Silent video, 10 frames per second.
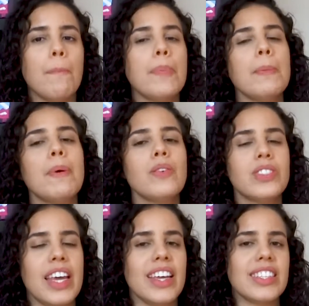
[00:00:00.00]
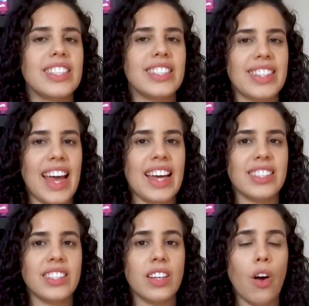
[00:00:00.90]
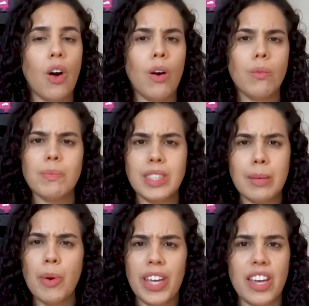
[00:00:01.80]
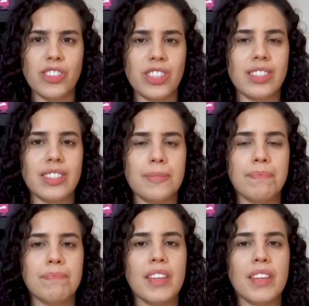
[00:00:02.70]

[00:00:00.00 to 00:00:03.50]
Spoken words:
People take this test on some occasions.